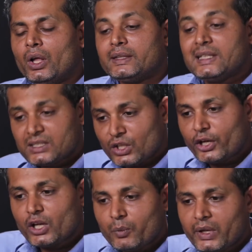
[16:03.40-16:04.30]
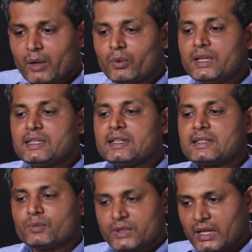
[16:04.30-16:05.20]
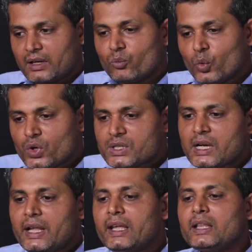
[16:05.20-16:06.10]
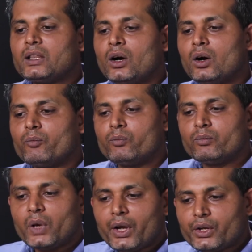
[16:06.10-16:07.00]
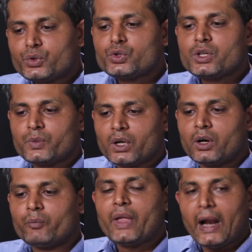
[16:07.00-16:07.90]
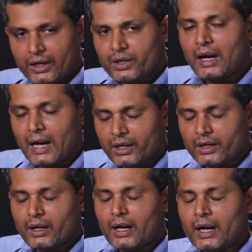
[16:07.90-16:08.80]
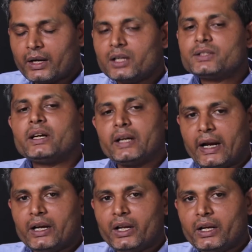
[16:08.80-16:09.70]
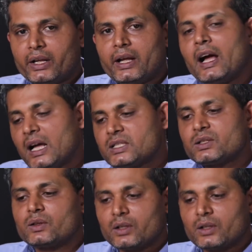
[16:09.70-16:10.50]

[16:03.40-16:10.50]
these non-communicable diseases that are mostly the issues of the adults and elderly has